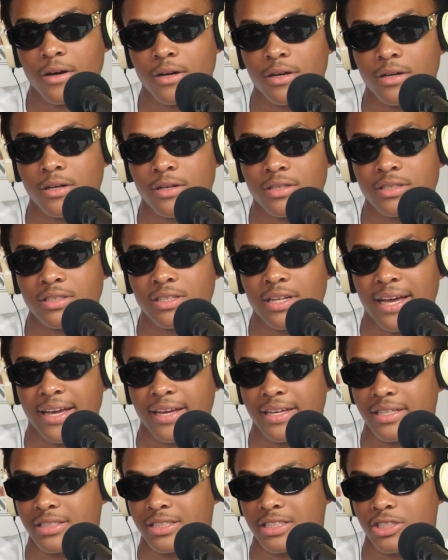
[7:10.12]
Uh,
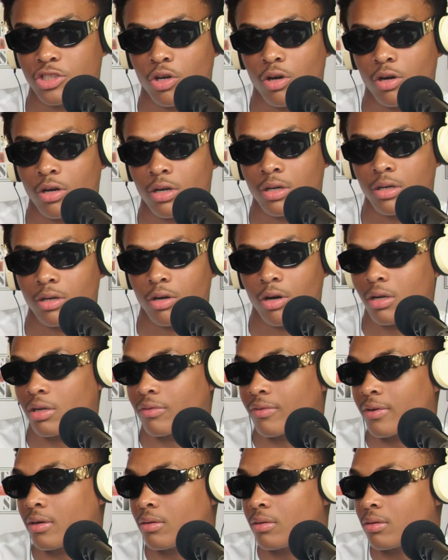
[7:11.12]
like just all all
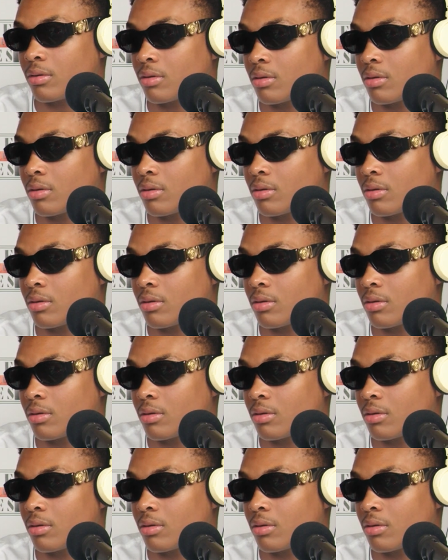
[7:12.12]
around.